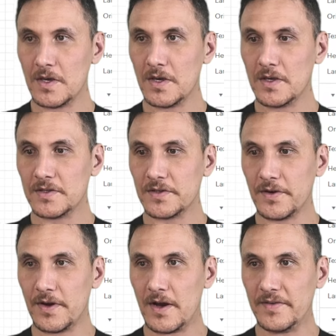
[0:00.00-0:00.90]

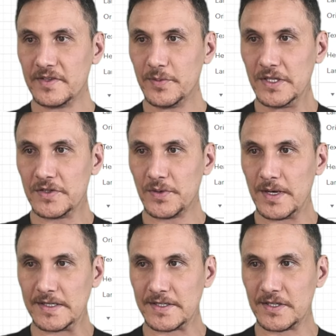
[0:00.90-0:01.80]
So after we do
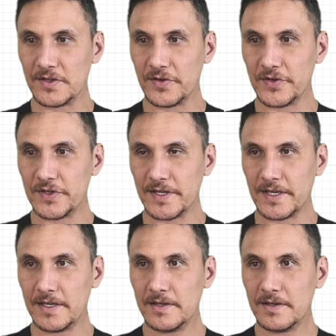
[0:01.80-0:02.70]
our
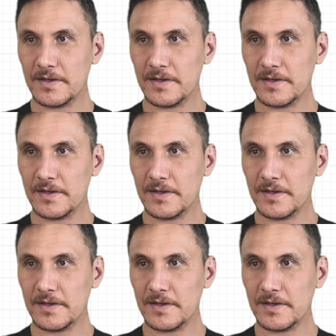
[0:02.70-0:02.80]
solutioning,